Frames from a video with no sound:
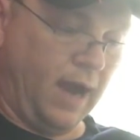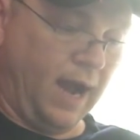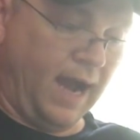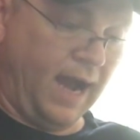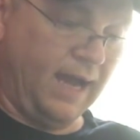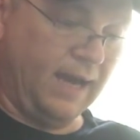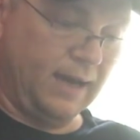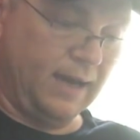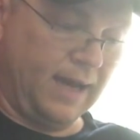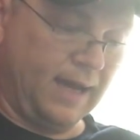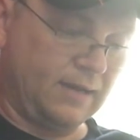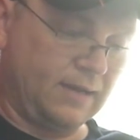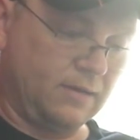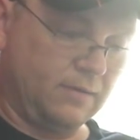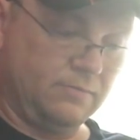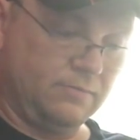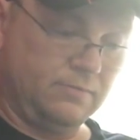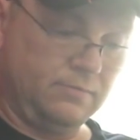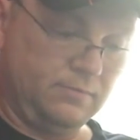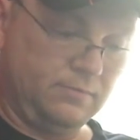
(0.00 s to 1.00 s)
I like
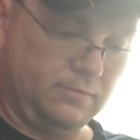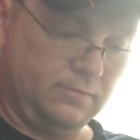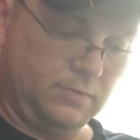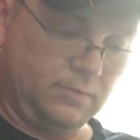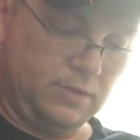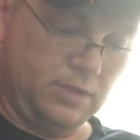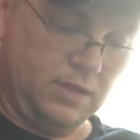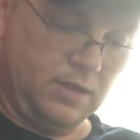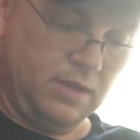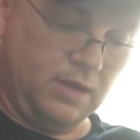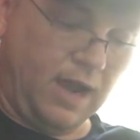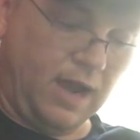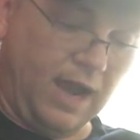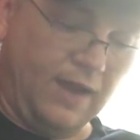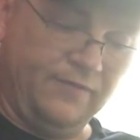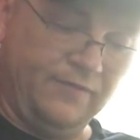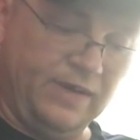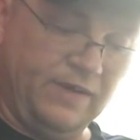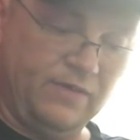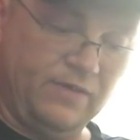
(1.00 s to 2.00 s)
them.
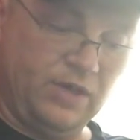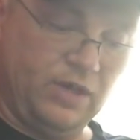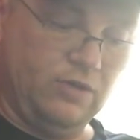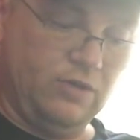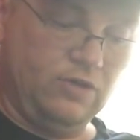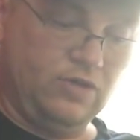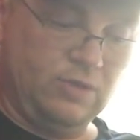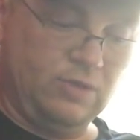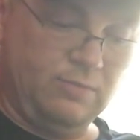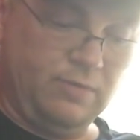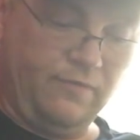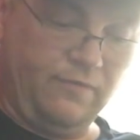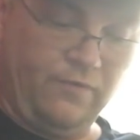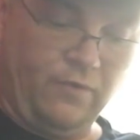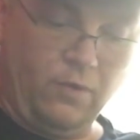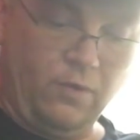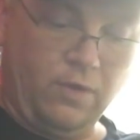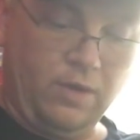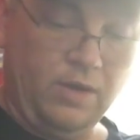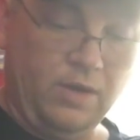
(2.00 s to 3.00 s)
I've never used them
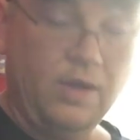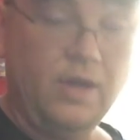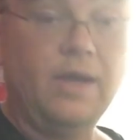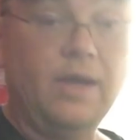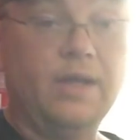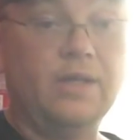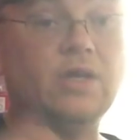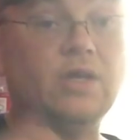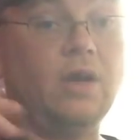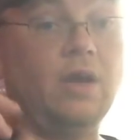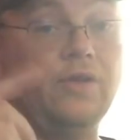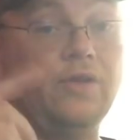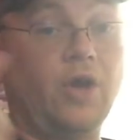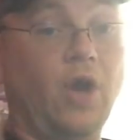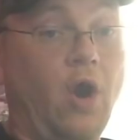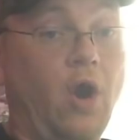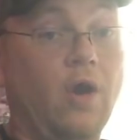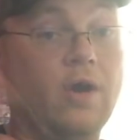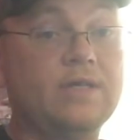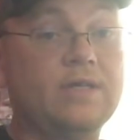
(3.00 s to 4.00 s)
before until on the
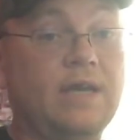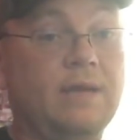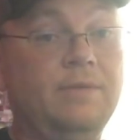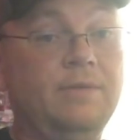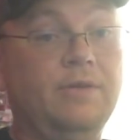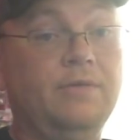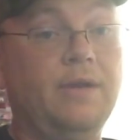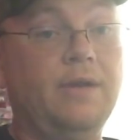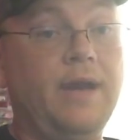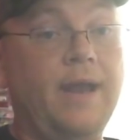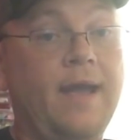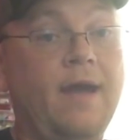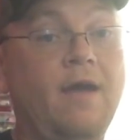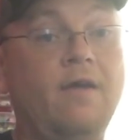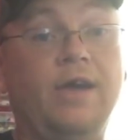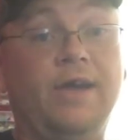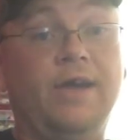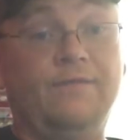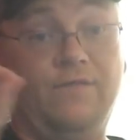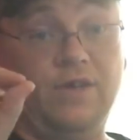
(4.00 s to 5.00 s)
cars I'm doing
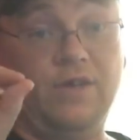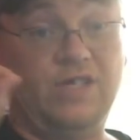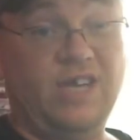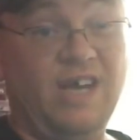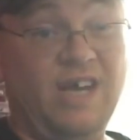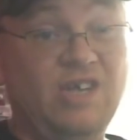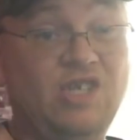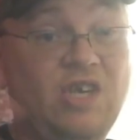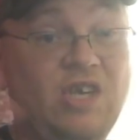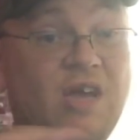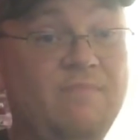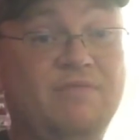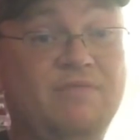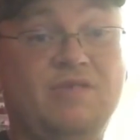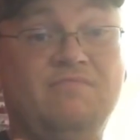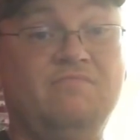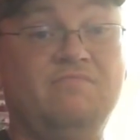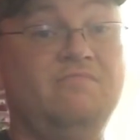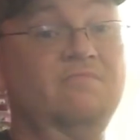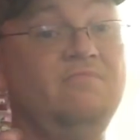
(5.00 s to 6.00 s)
now. And for
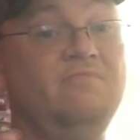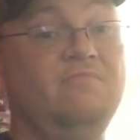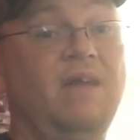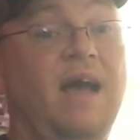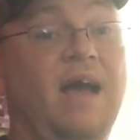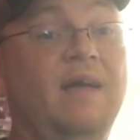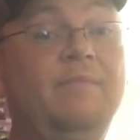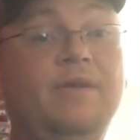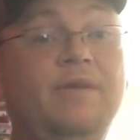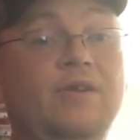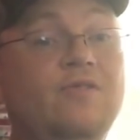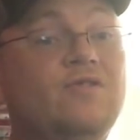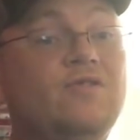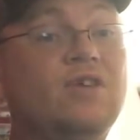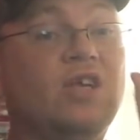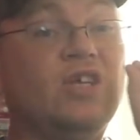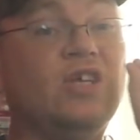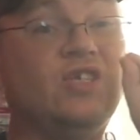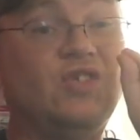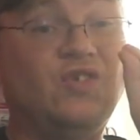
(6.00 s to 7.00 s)
touch-ups, I've been
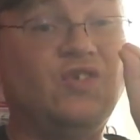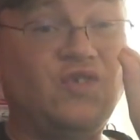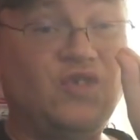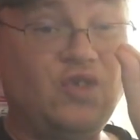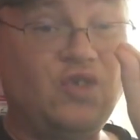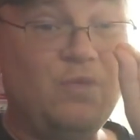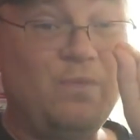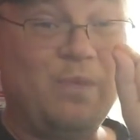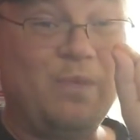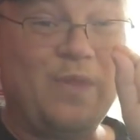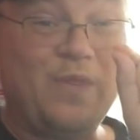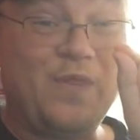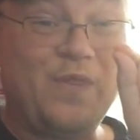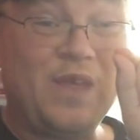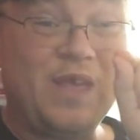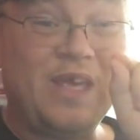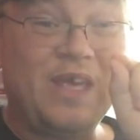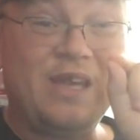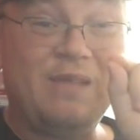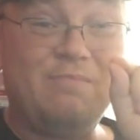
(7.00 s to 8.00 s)
using a super
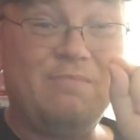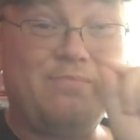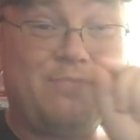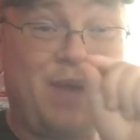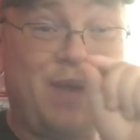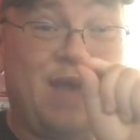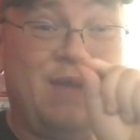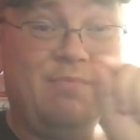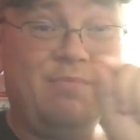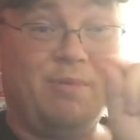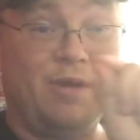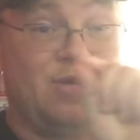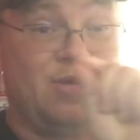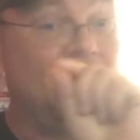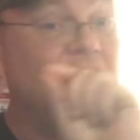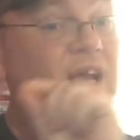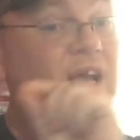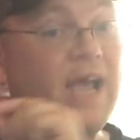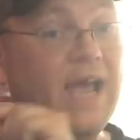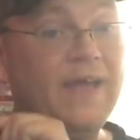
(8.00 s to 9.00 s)
thin paintbrush.
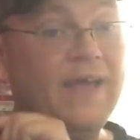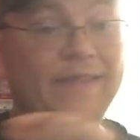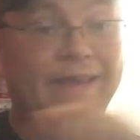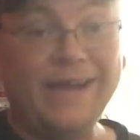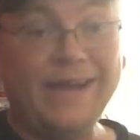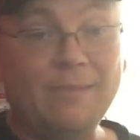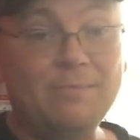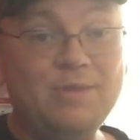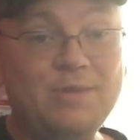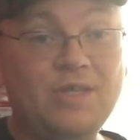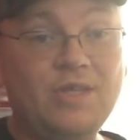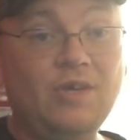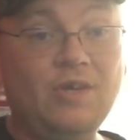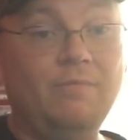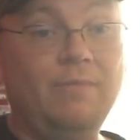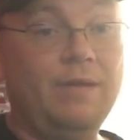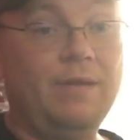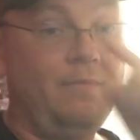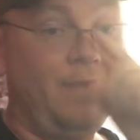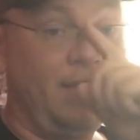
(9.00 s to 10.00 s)
And then I'm still
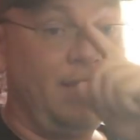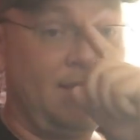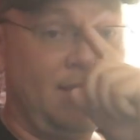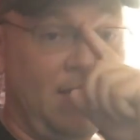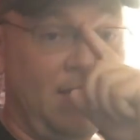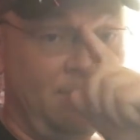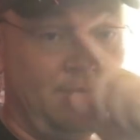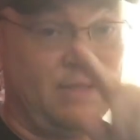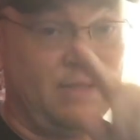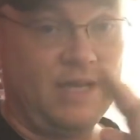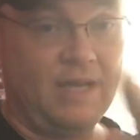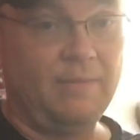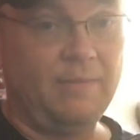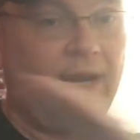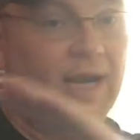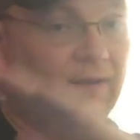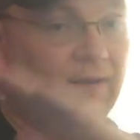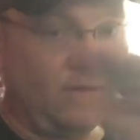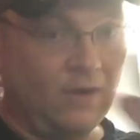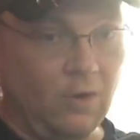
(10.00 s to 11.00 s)
been messing up some
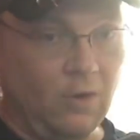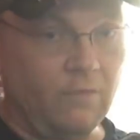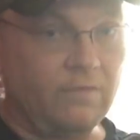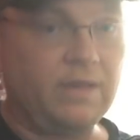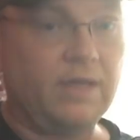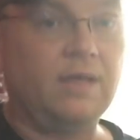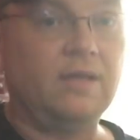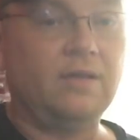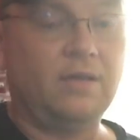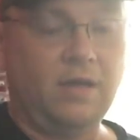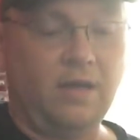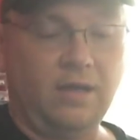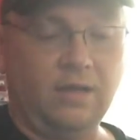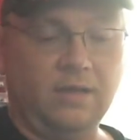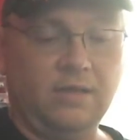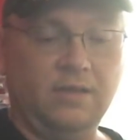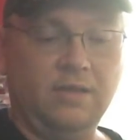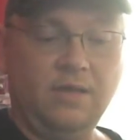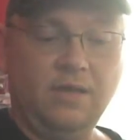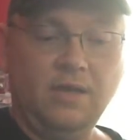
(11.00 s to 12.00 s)
and having to go over the other
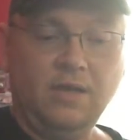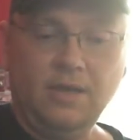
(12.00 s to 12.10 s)
color.